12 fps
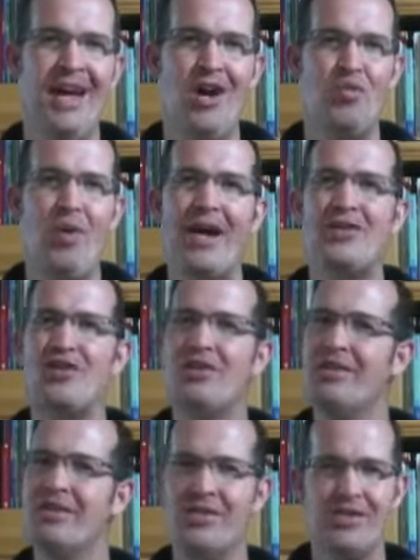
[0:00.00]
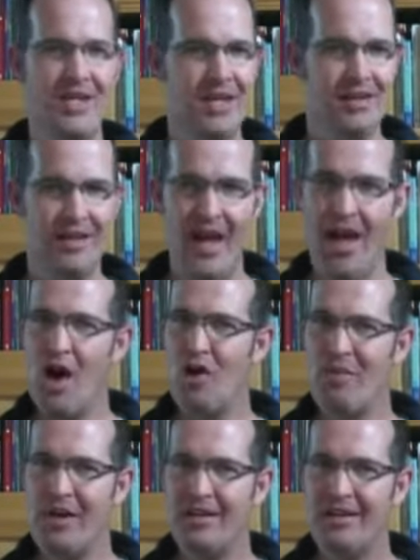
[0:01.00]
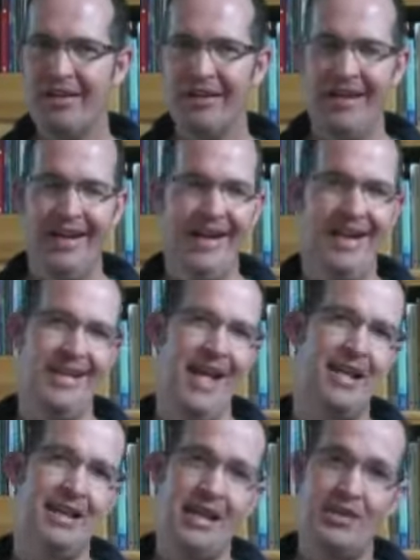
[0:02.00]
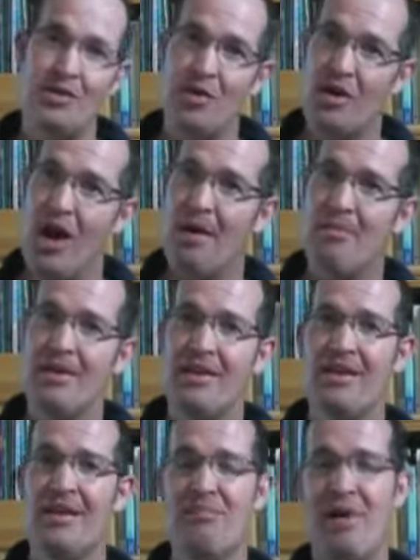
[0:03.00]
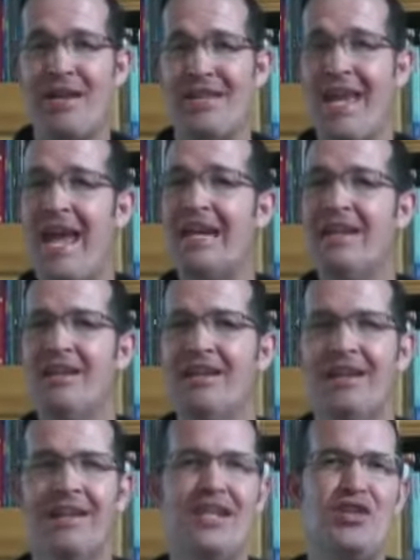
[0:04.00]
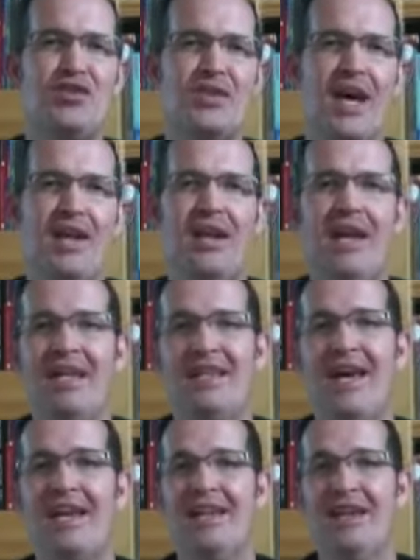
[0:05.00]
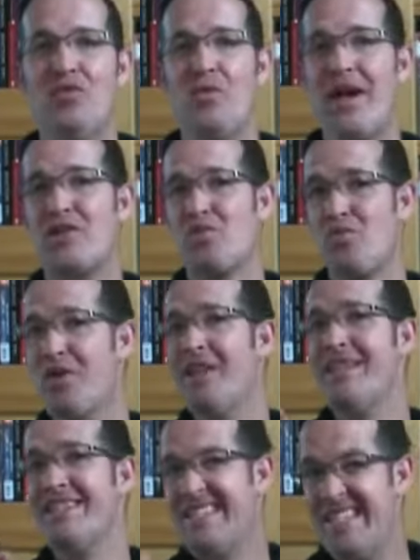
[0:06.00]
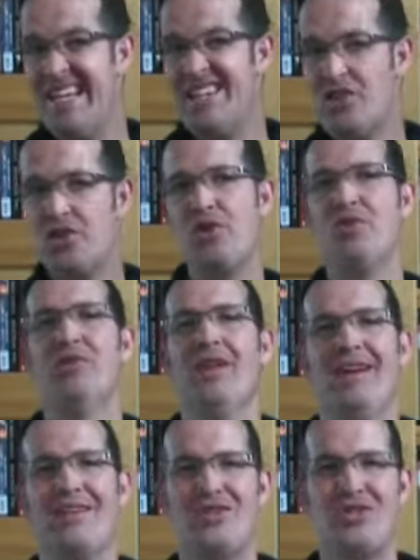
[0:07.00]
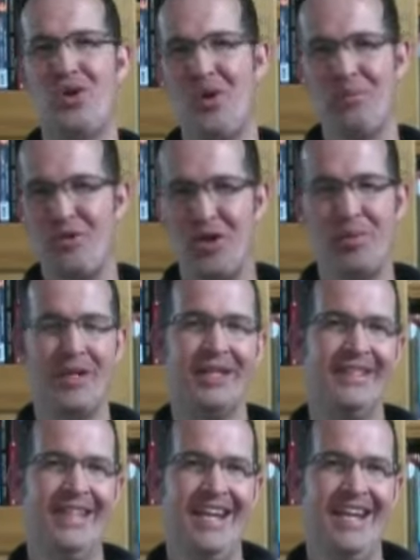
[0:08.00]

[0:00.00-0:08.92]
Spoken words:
Rex couldn't see in the helmet, and that led to a comment by Kanan, and he said that Rex really did shoot like a stormtrooper.